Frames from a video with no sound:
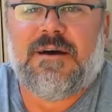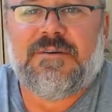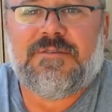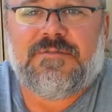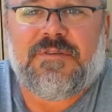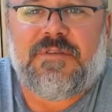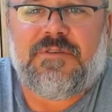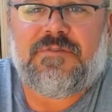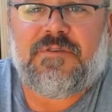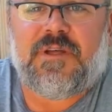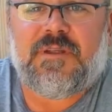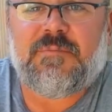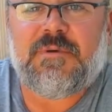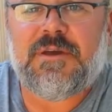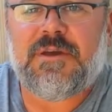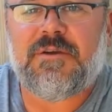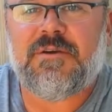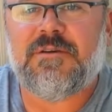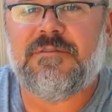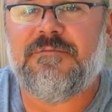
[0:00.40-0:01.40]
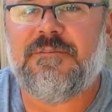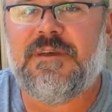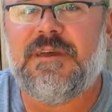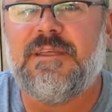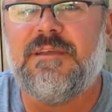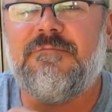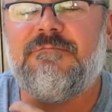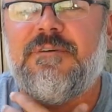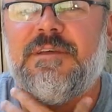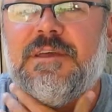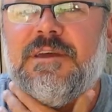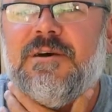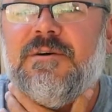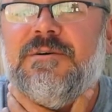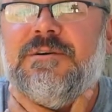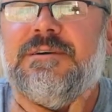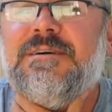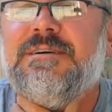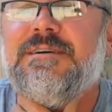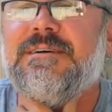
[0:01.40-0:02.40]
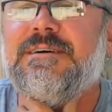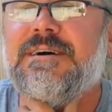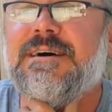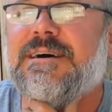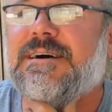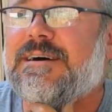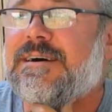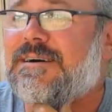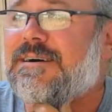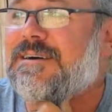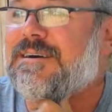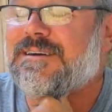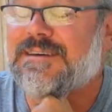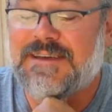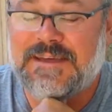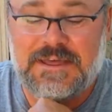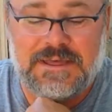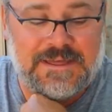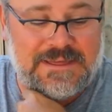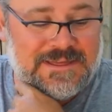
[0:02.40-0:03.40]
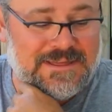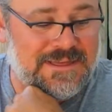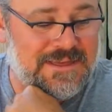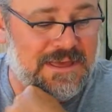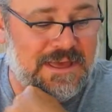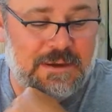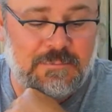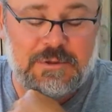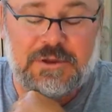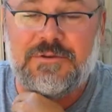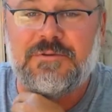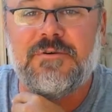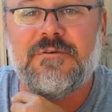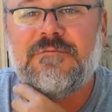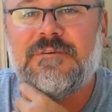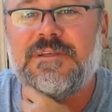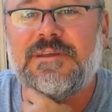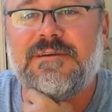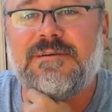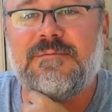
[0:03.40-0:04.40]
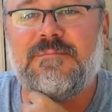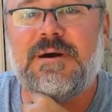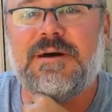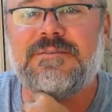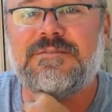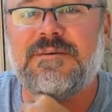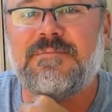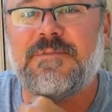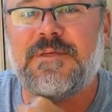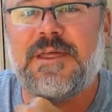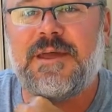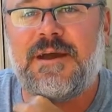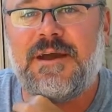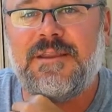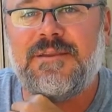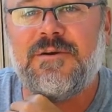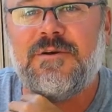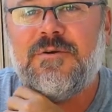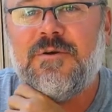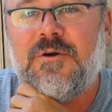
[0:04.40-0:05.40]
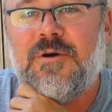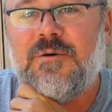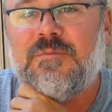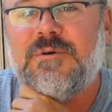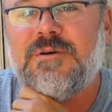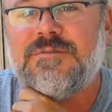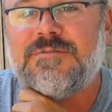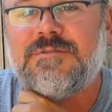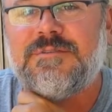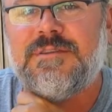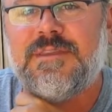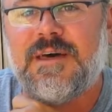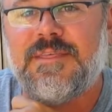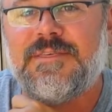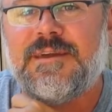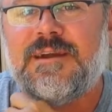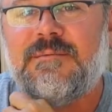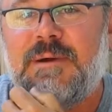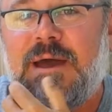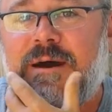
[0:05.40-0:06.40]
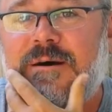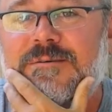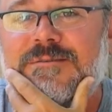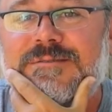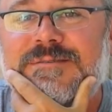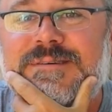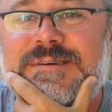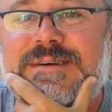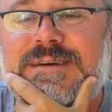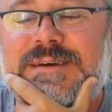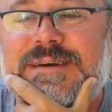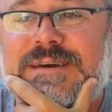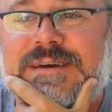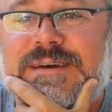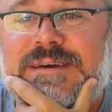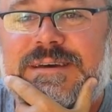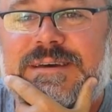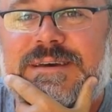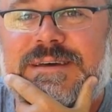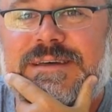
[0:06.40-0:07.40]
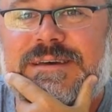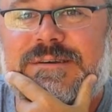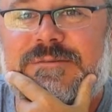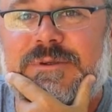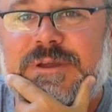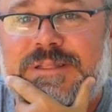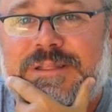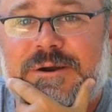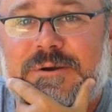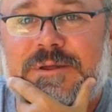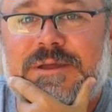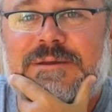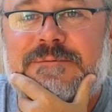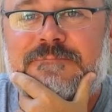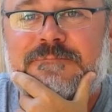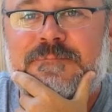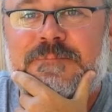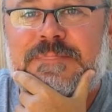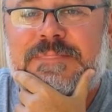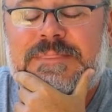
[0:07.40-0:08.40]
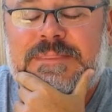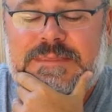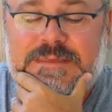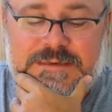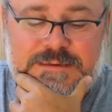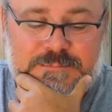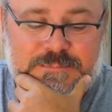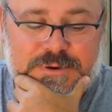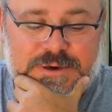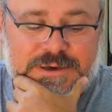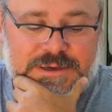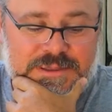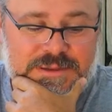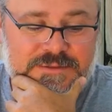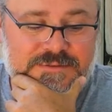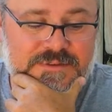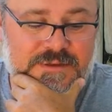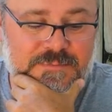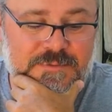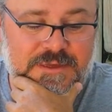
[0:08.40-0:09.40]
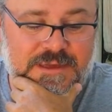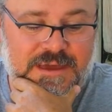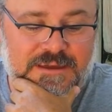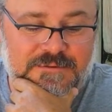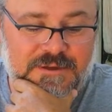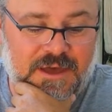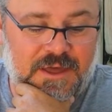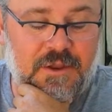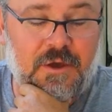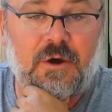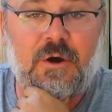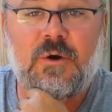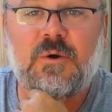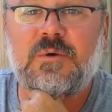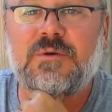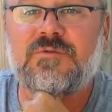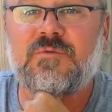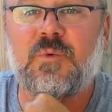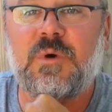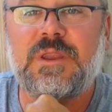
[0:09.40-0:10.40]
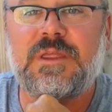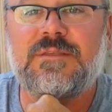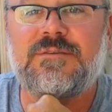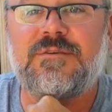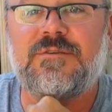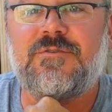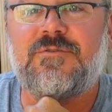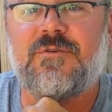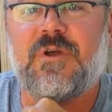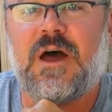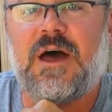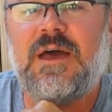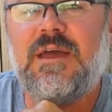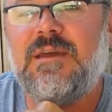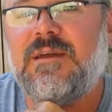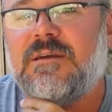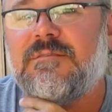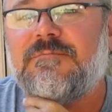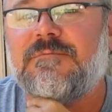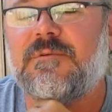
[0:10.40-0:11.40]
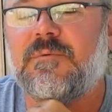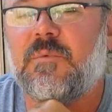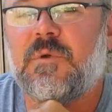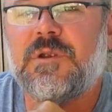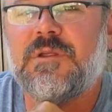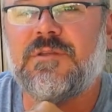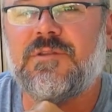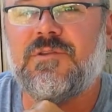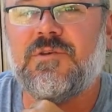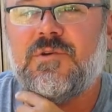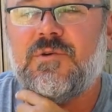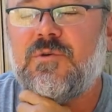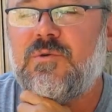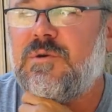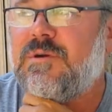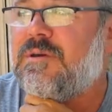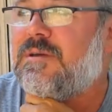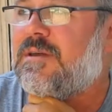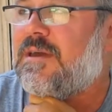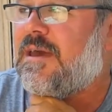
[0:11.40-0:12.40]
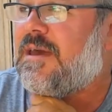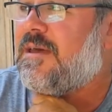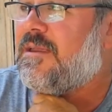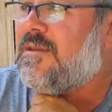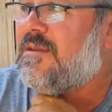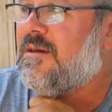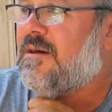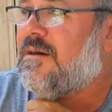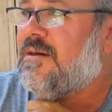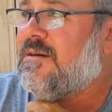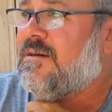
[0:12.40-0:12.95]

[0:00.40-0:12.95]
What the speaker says: So this ought to be a good video. I'm going to do a video about something I know almost nothing about. Reloading. But it's something I kind of always wanted to try, I wanted to do, and